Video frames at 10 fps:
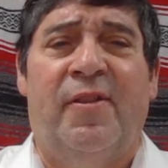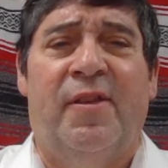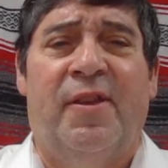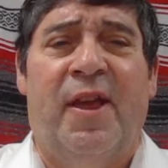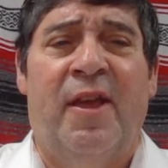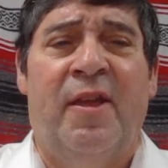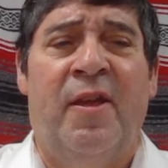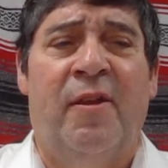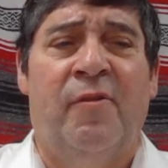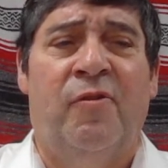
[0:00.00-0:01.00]
of the day
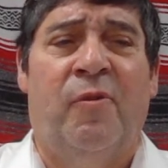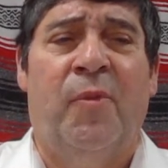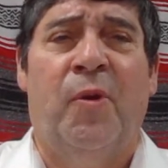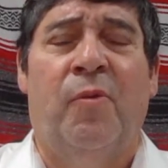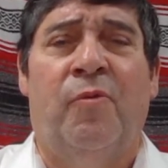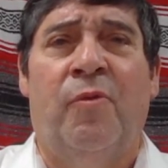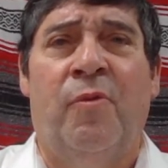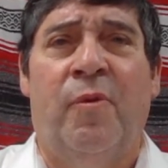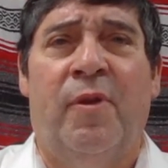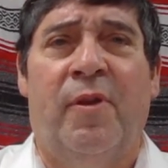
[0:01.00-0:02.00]
your mood,
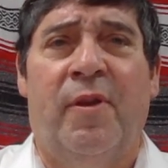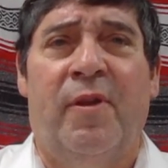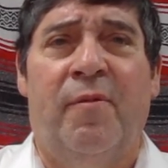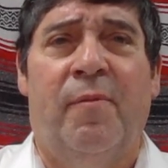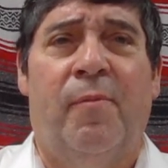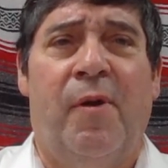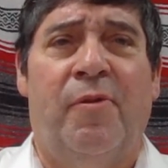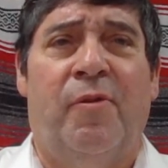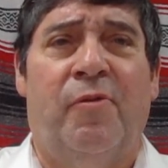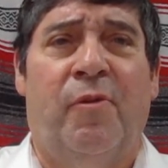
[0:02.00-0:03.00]

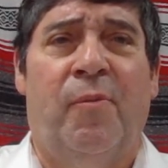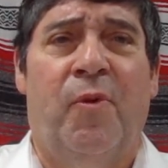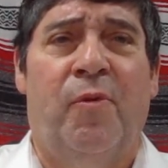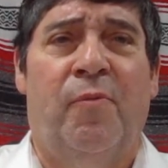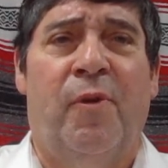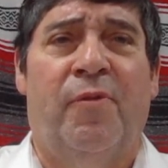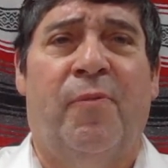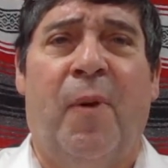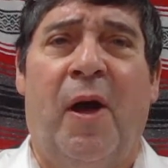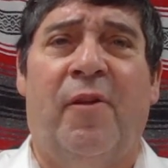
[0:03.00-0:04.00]
whether your mood
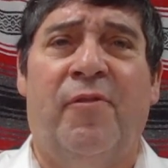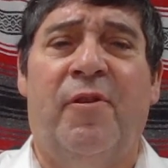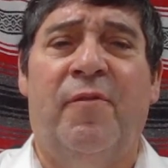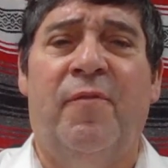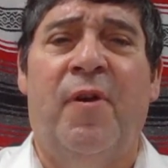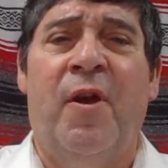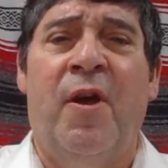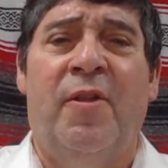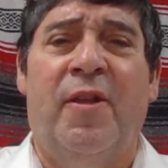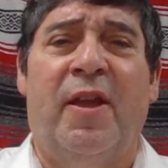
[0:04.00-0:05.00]
was positive,
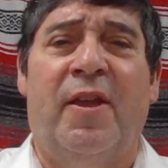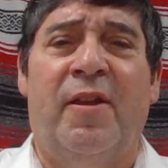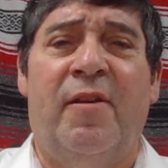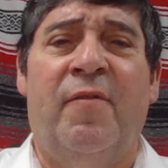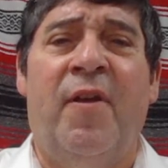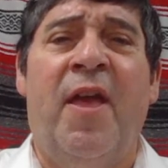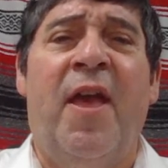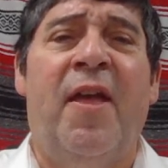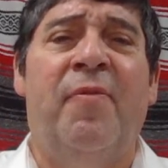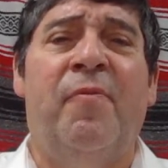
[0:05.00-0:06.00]
negative,
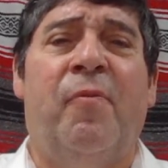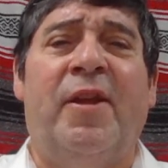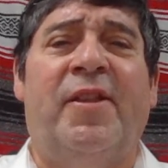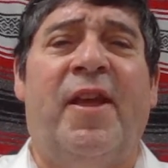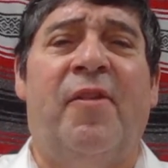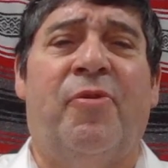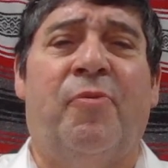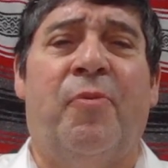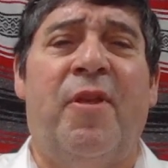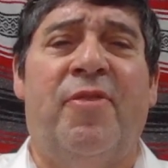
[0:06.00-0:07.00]
and write down
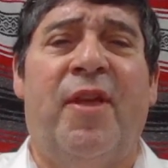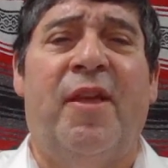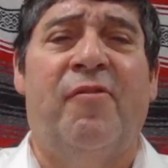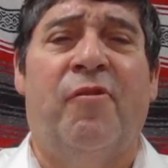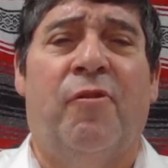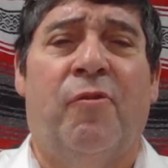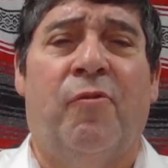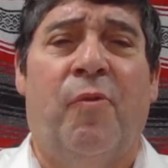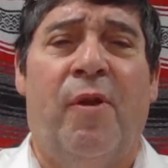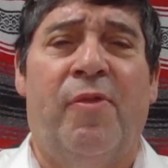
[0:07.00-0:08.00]
three things
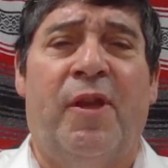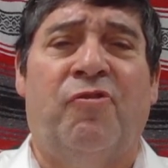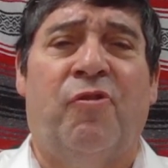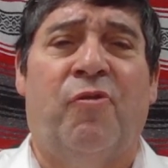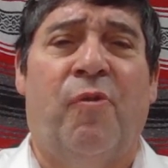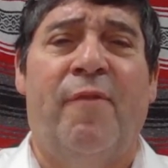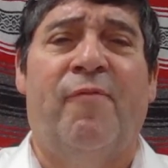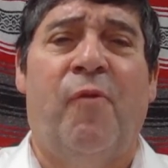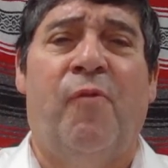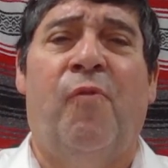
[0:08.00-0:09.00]
that you're
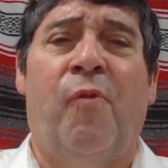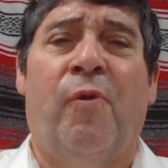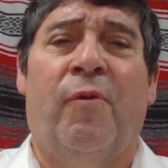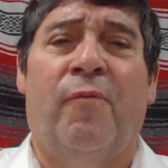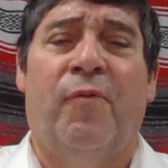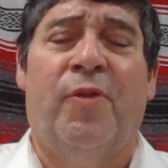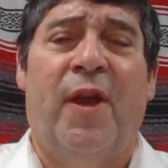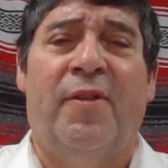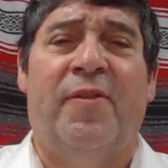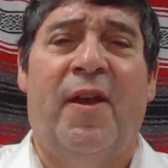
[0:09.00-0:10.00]
grateful for
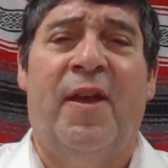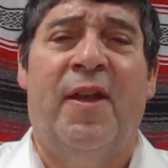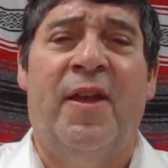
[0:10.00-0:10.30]
that day.